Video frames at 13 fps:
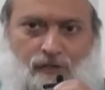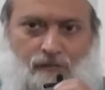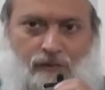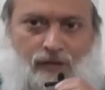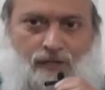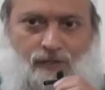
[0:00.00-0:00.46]
to
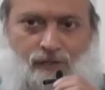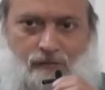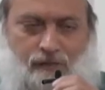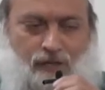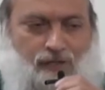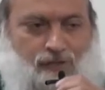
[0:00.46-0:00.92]
place to
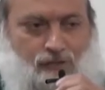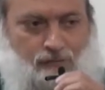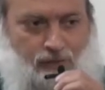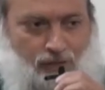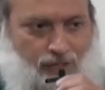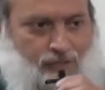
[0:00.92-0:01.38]
place to
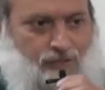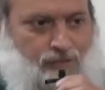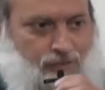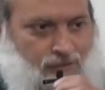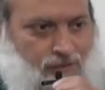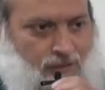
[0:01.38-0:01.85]
place,